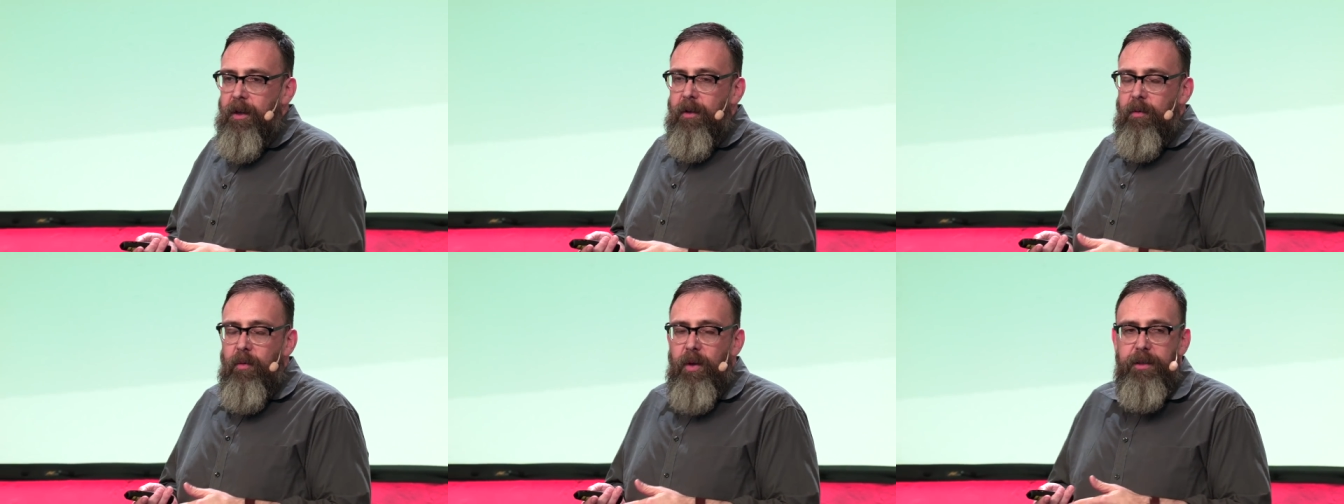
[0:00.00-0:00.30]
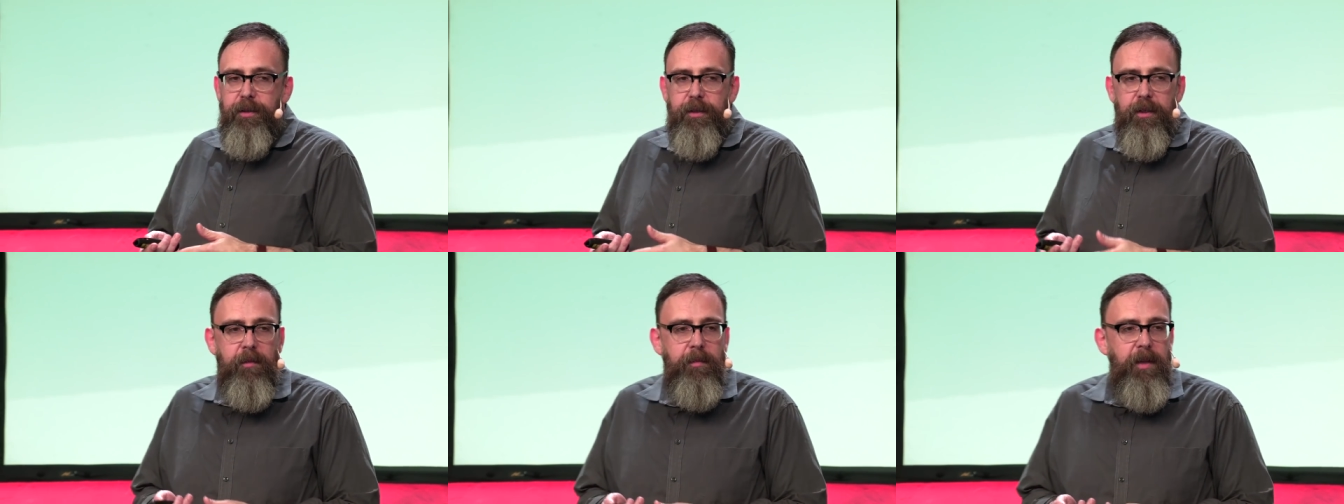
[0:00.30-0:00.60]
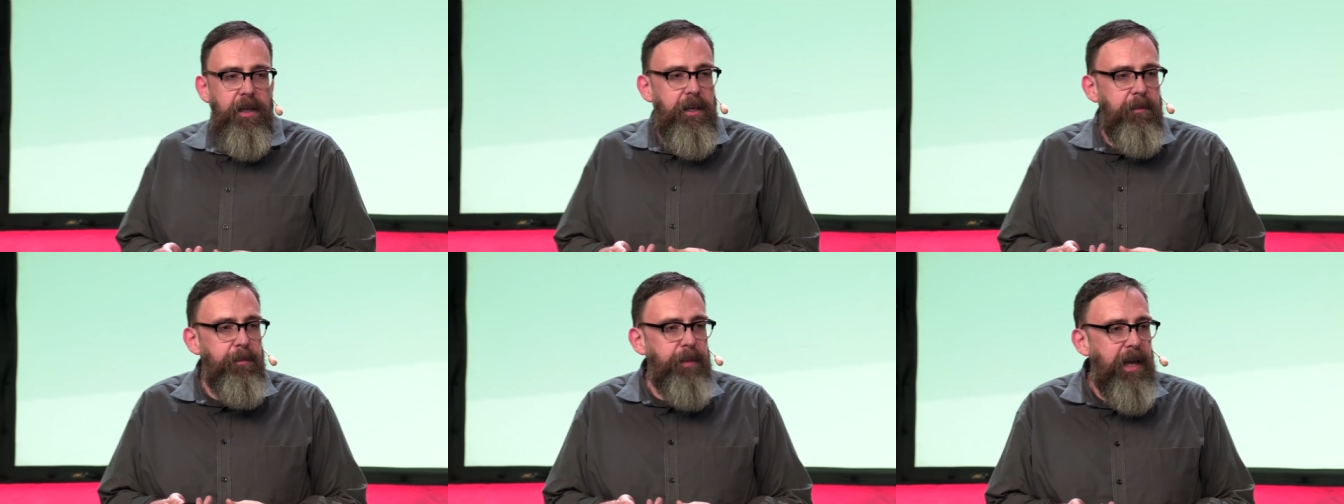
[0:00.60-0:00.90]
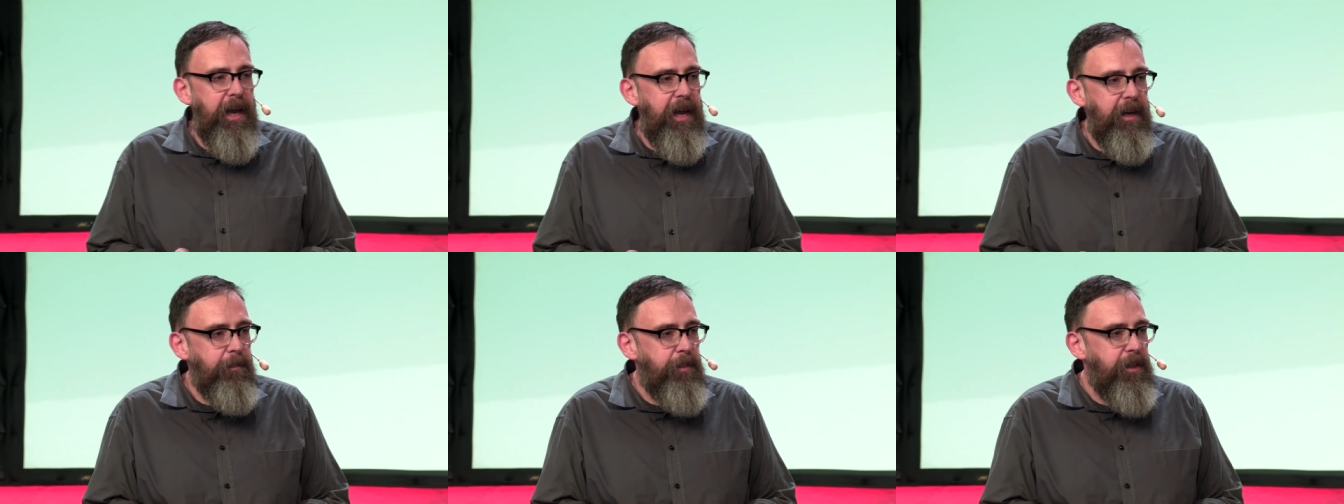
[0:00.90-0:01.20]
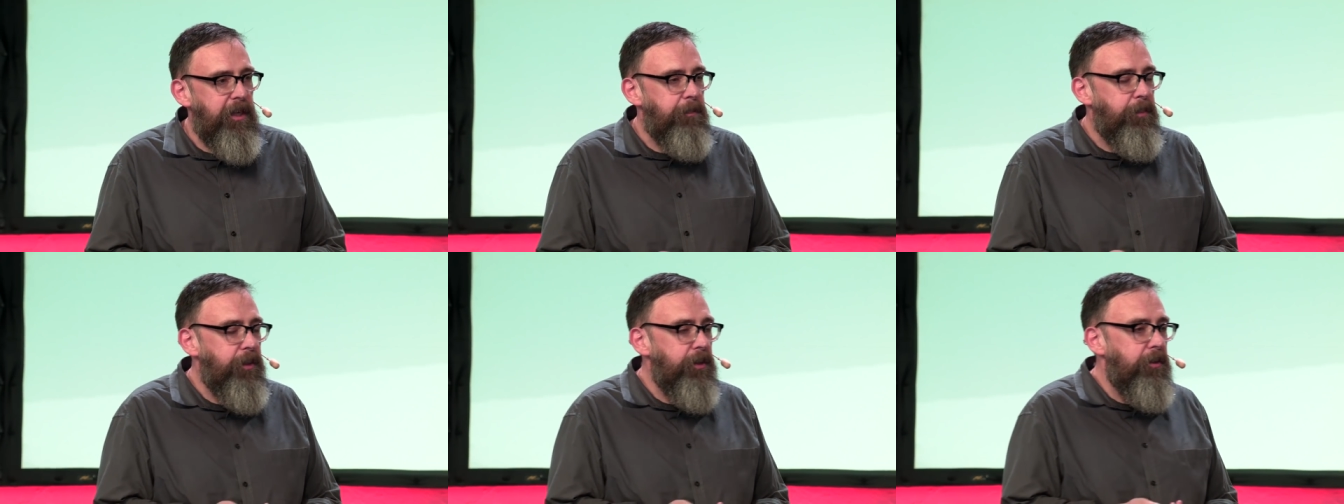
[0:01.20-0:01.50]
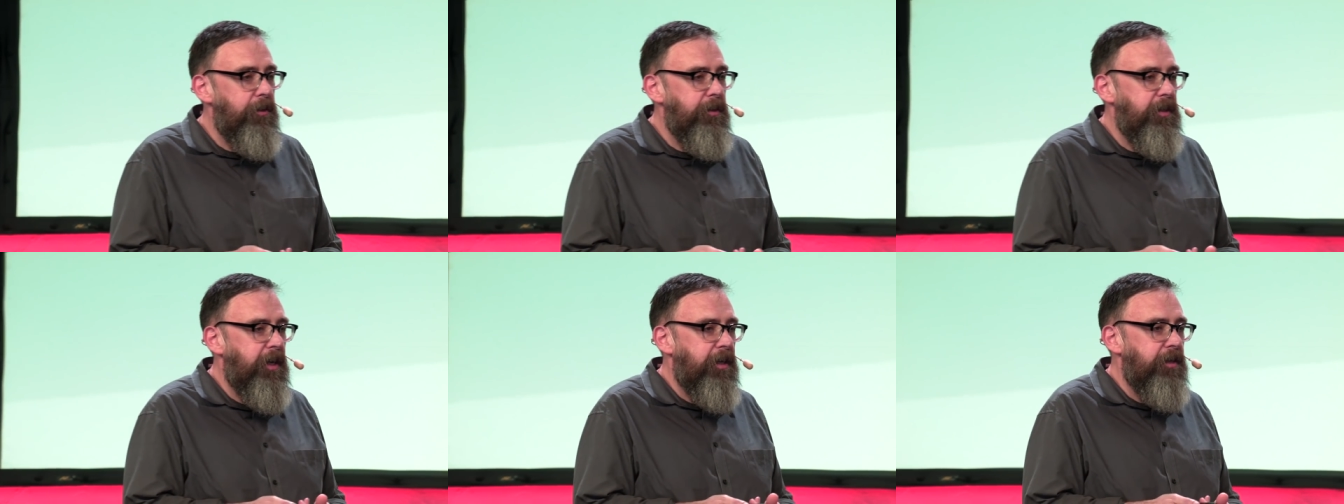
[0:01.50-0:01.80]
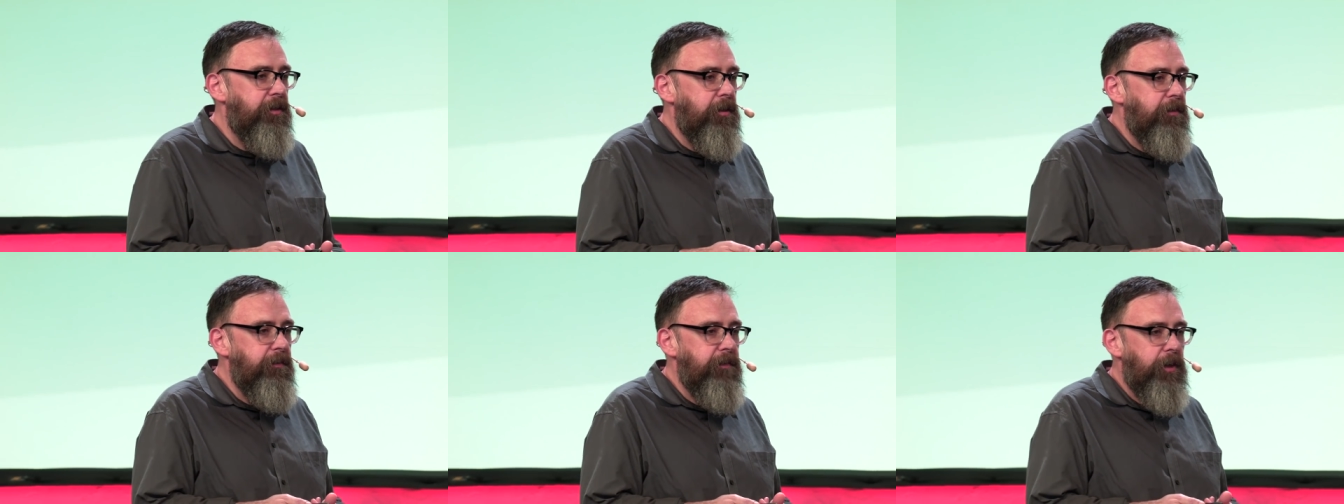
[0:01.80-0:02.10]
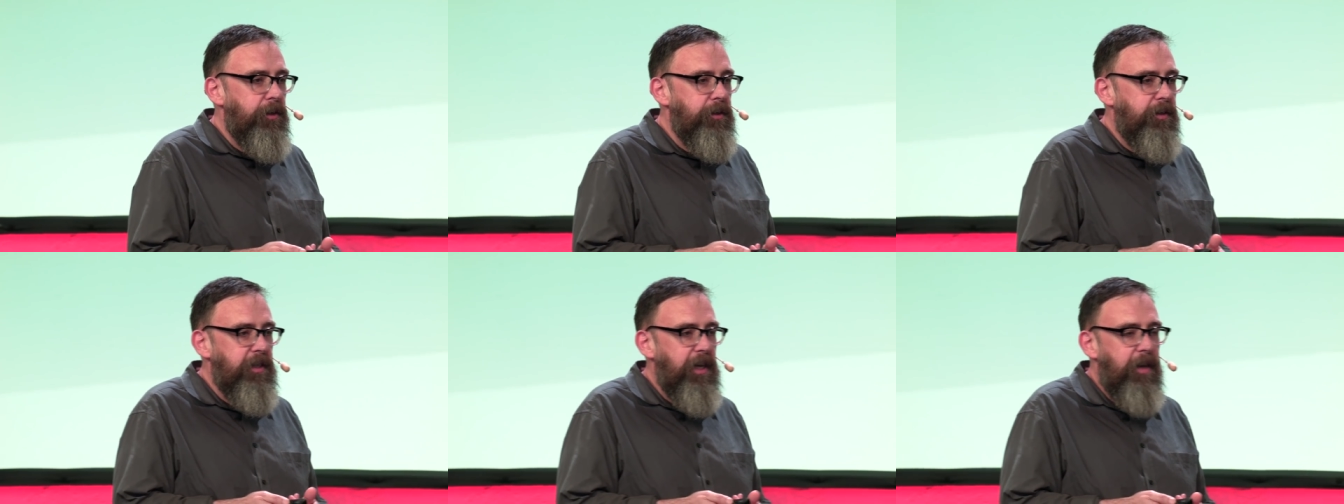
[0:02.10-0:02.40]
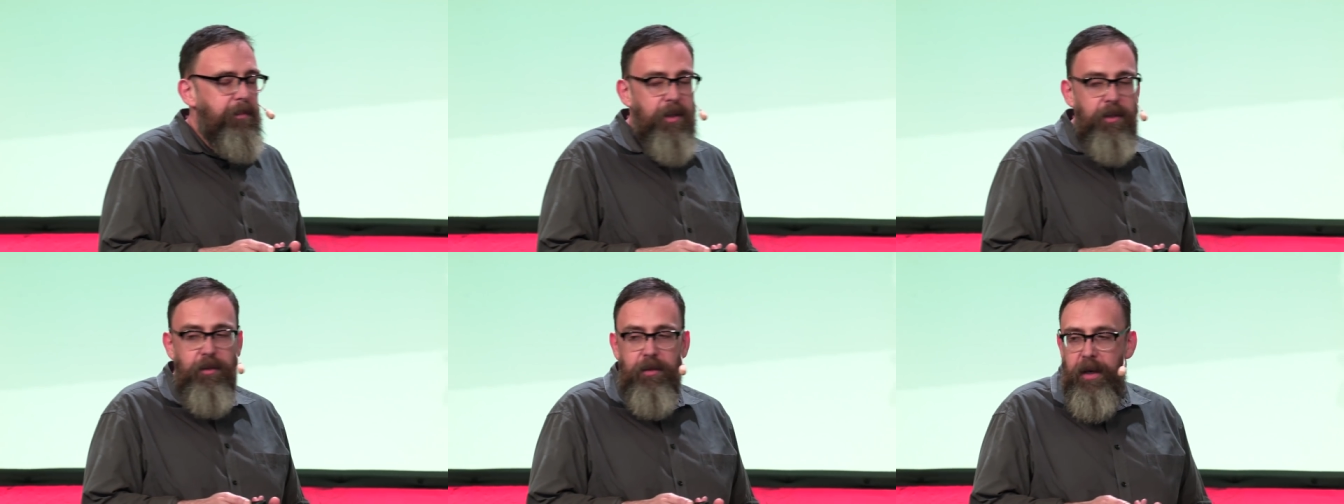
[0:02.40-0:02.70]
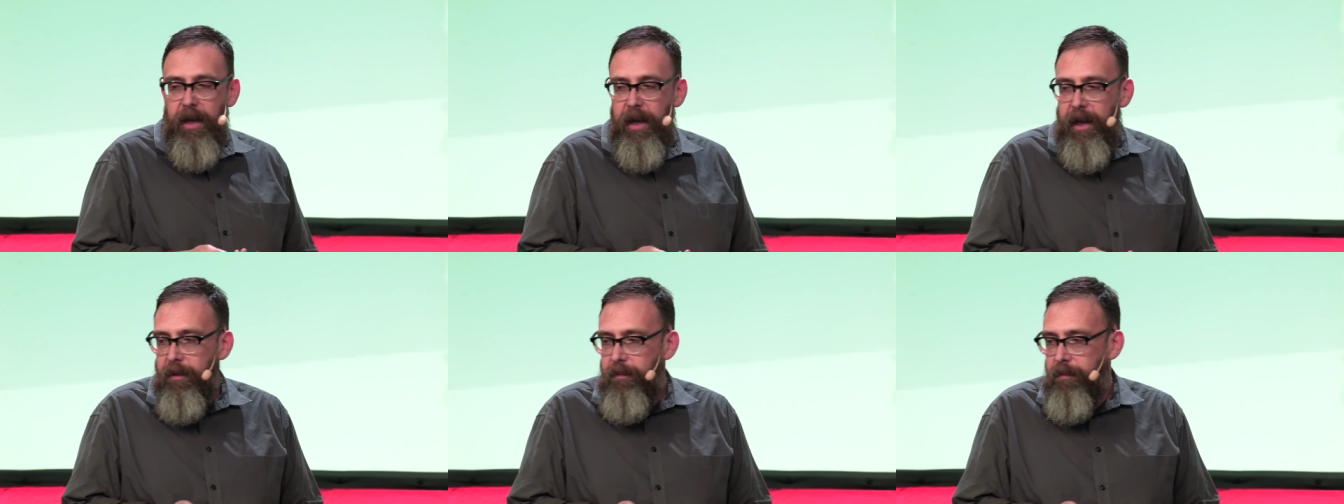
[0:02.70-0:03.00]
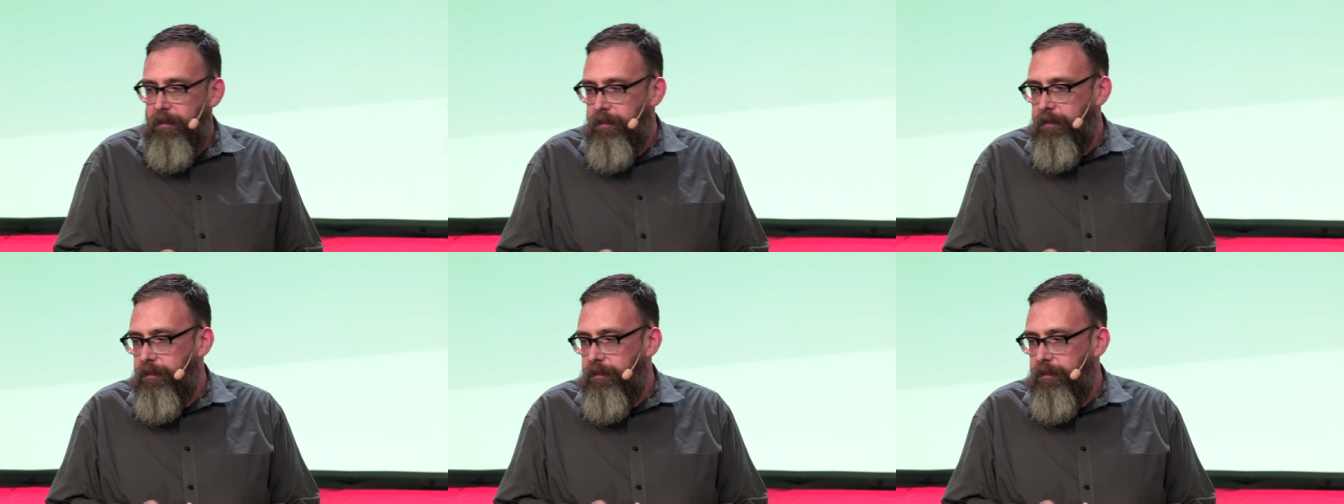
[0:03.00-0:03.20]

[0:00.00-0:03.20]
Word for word: Well, too many black people who tend to vote Democrat.